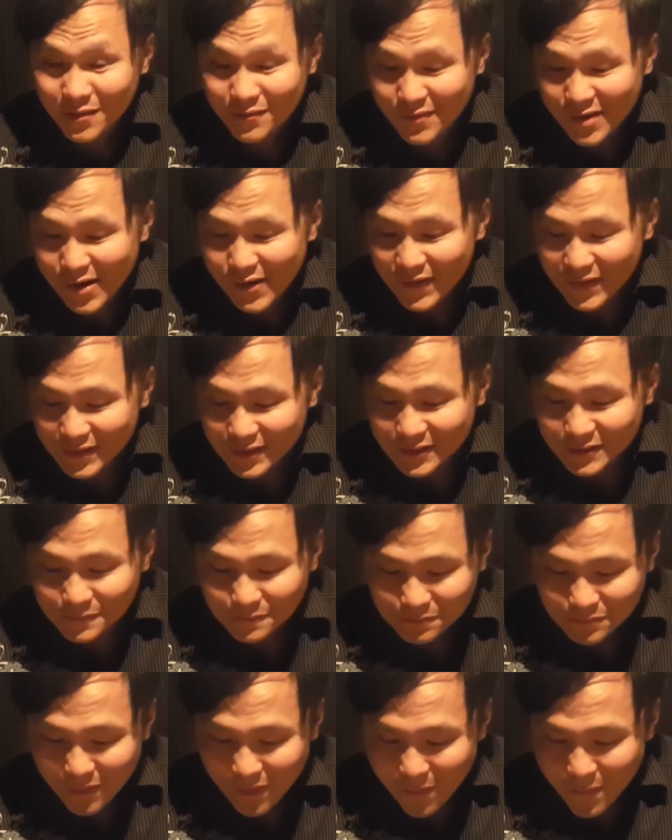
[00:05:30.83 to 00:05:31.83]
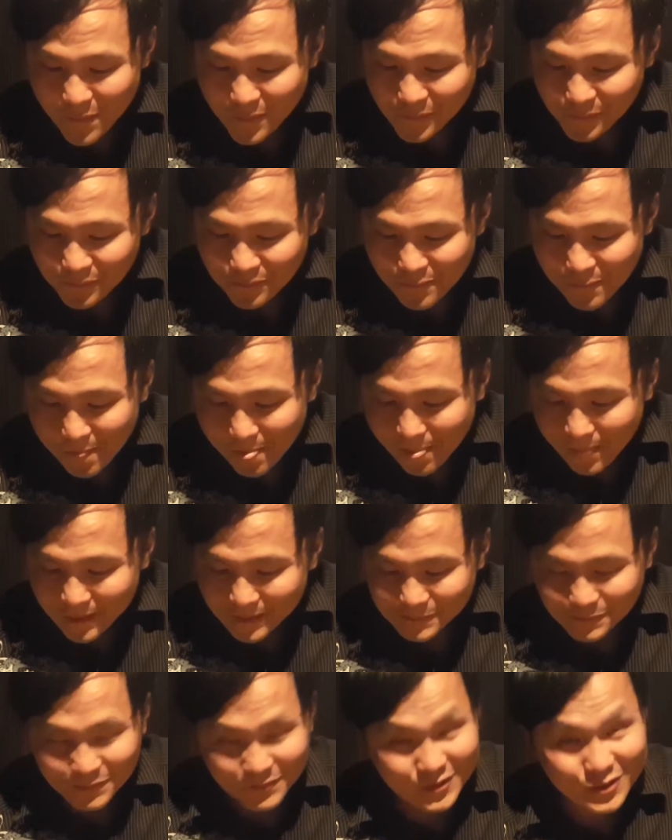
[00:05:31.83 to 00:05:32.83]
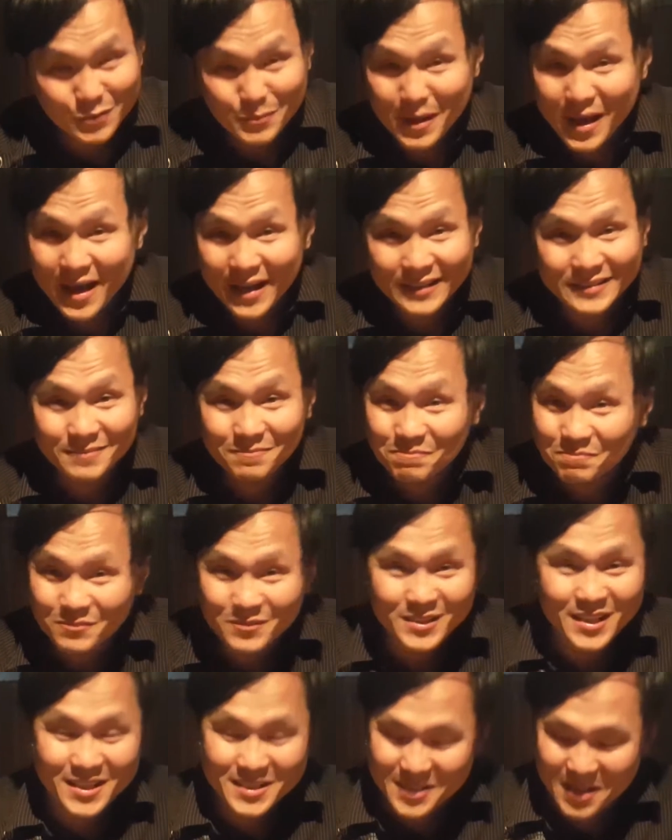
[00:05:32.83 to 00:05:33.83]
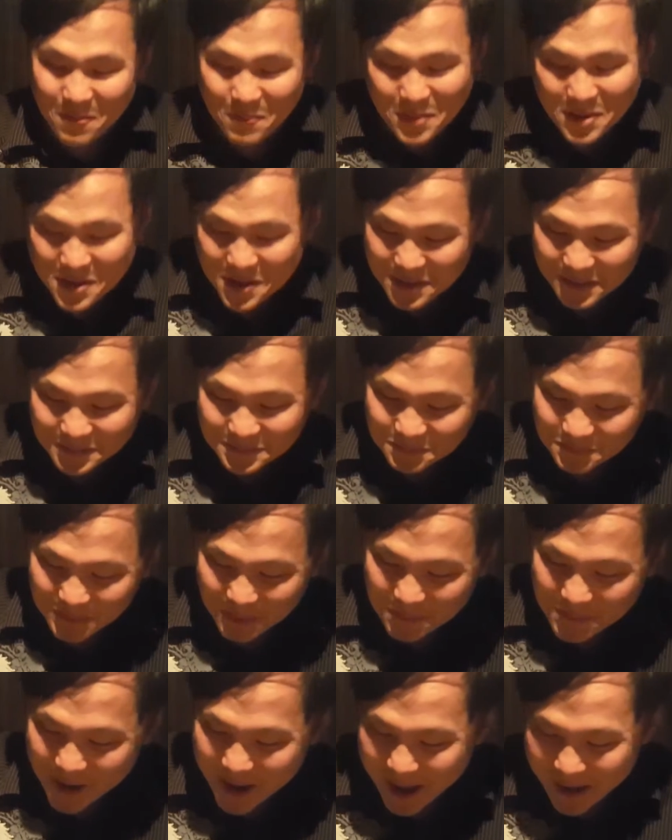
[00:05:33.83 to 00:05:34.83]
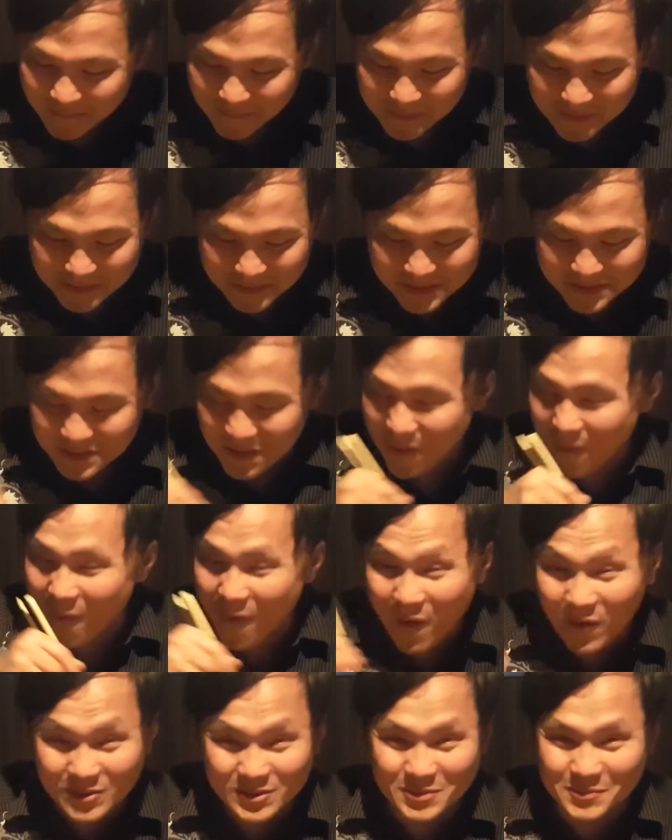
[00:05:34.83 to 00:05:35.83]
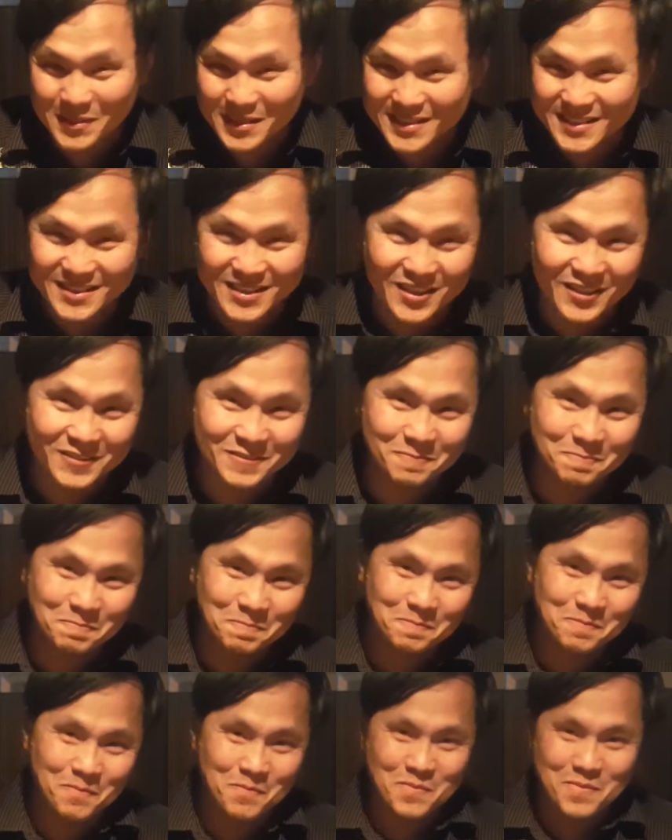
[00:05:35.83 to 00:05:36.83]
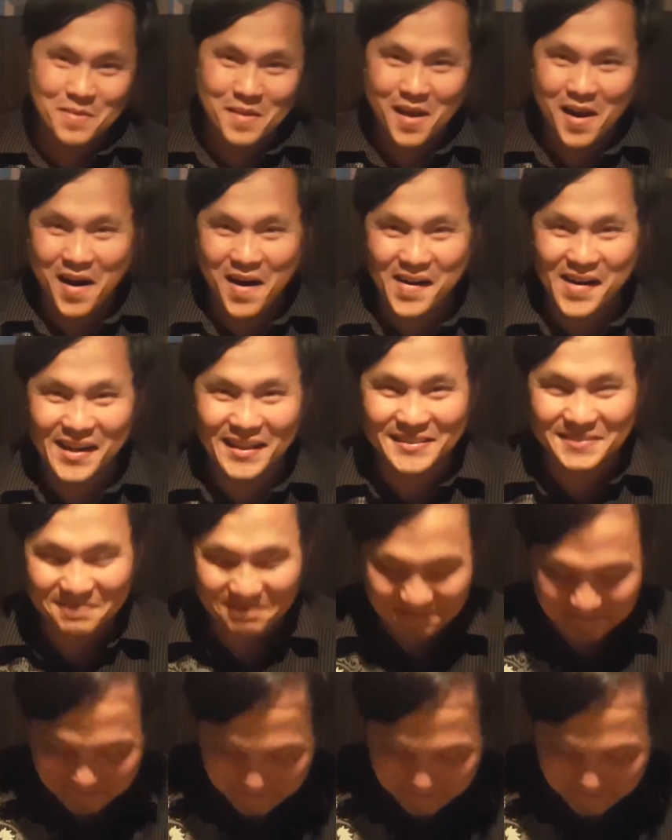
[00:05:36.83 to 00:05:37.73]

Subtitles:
Very good. Too bad you guys can't be here. I'm gonna have this all to myself. Alright.